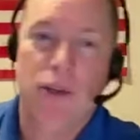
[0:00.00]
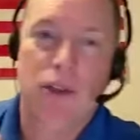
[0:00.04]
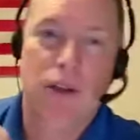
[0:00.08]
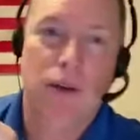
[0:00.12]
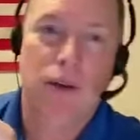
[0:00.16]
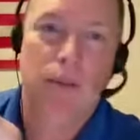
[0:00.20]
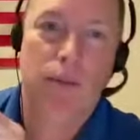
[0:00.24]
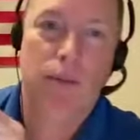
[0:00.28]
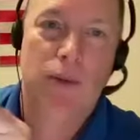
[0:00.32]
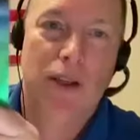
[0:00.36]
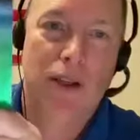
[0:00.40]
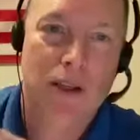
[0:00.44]

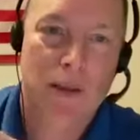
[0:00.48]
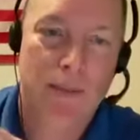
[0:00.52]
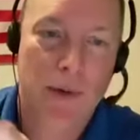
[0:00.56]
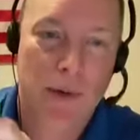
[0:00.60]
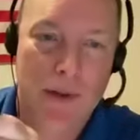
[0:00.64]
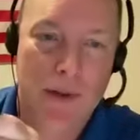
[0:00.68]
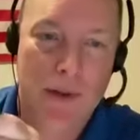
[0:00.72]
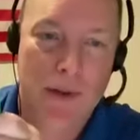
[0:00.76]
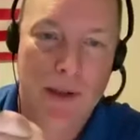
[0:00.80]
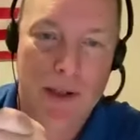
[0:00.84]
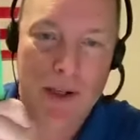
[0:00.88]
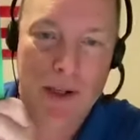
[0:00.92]
book that
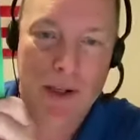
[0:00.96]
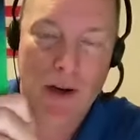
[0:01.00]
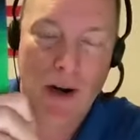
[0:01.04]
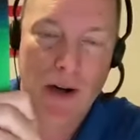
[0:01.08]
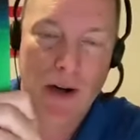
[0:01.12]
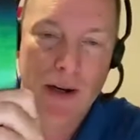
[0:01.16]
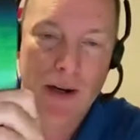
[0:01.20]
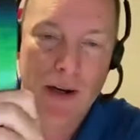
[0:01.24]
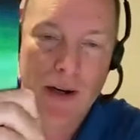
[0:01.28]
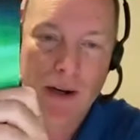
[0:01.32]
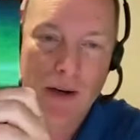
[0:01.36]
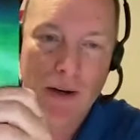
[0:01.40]
started it
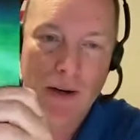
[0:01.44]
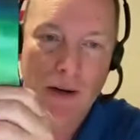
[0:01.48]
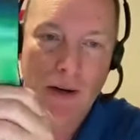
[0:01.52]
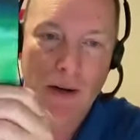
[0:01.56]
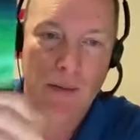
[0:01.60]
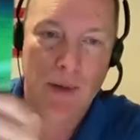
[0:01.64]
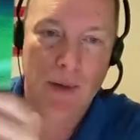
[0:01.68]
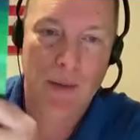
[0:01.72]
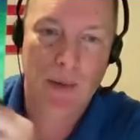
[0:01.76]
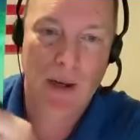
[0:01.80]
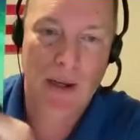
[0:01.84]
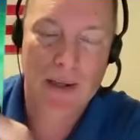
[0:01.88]
all when my
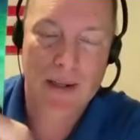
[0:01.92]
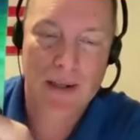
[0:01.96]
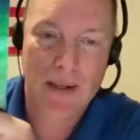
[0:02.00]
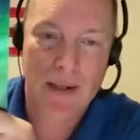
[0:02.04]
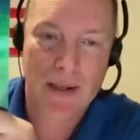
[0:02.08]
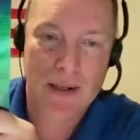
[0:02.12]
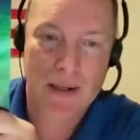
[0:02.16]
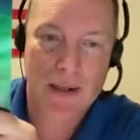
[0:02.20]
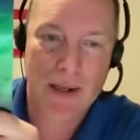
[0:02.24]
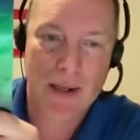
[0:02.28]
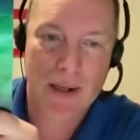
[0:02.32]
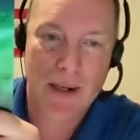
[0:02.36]
son said
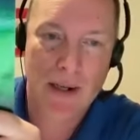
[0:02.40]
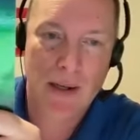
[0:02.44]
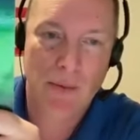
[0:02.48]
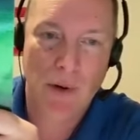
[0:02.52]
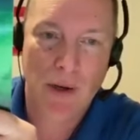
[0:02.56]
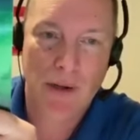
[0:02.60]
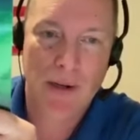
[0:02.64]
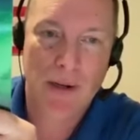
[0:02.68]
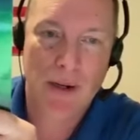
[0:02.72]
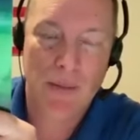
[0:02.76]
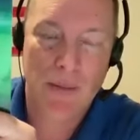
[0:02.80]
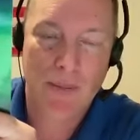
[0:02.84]
he wanted to
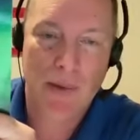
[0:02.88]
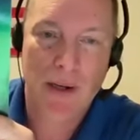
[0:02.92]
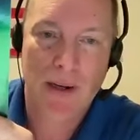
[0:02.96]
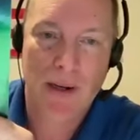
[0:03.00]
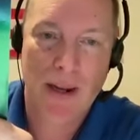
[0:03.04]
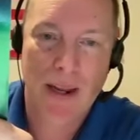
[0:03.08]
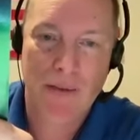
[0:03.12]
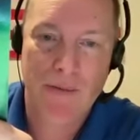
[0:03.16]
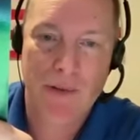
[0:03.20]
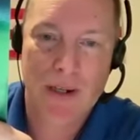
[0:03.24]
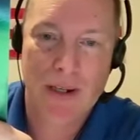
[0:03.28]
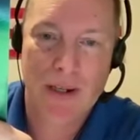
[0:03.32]
be a Navy
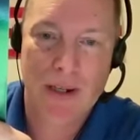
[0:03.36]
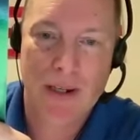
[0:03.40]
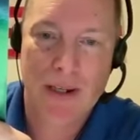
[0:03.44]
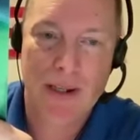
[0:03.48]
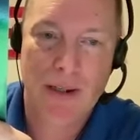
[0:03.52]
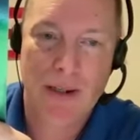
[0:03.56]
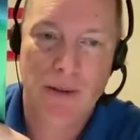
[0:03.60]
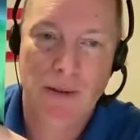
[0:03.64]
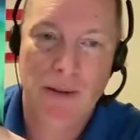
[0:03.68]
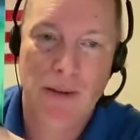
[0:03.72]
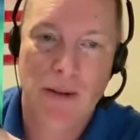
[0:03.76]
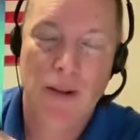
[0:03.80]
SEAL,
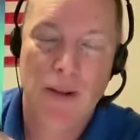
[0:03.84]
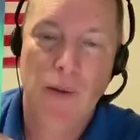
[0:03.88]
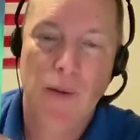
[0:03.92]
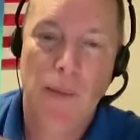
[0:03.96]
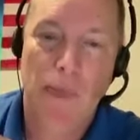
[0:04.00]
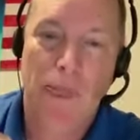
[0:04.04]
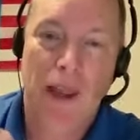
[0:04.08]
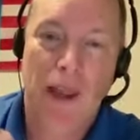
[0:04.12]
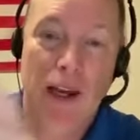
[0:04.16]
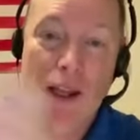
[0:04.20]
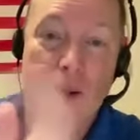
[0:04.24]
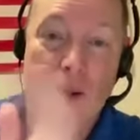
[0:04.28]
and
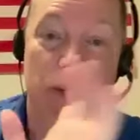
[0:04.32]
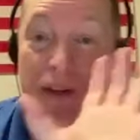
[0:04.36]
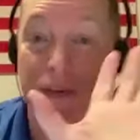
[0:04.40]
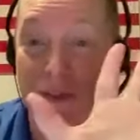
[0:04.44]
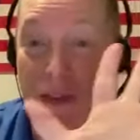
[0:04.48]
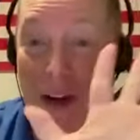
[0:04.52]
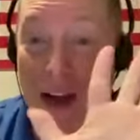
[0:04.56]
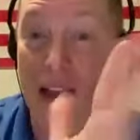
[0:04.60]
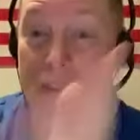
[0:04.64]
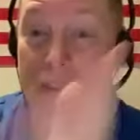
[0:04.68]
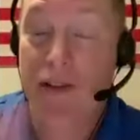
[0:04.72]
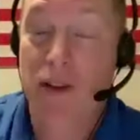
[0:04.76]
he was
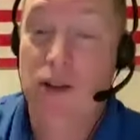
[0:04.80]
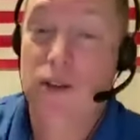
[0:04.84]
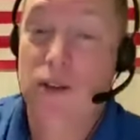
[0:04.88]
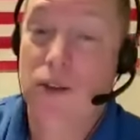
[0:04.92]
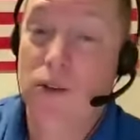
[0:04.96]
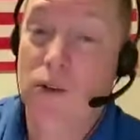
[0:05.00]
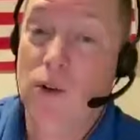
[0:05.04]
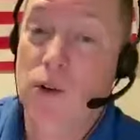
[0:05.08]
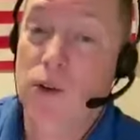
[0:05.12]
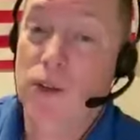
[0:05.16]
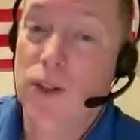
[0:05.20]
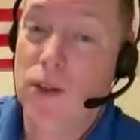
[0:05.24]
5 years
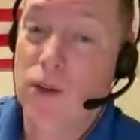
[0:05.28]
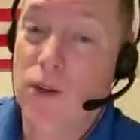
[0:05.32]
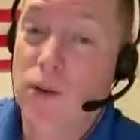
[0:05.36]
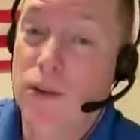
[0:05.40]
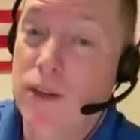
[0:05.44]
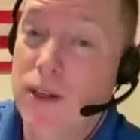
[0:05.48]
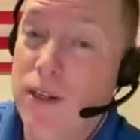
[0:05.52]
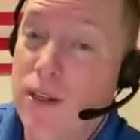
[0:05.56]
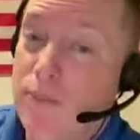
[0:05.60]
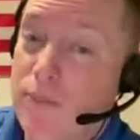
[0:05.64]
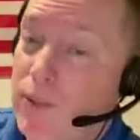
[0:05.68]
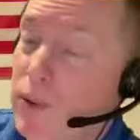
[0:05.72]
old. So this
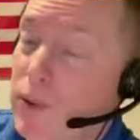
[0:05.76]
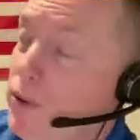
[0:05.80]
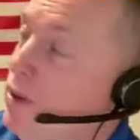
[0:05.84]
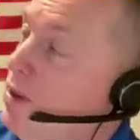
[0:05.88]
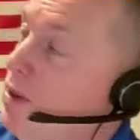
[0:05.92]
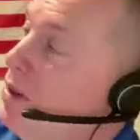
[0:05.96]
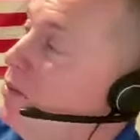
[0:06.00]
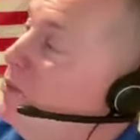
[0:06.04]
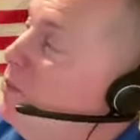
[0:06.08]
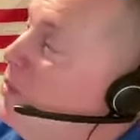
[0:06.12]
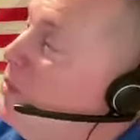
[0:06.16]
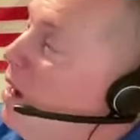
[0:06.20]
book is
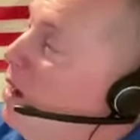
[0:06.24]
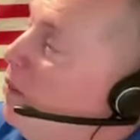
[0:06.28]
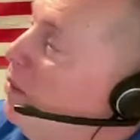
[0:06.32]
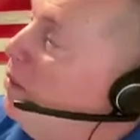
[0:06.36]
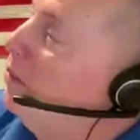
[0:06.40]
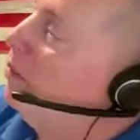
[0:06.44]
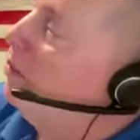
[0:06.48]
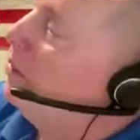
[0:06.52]
probably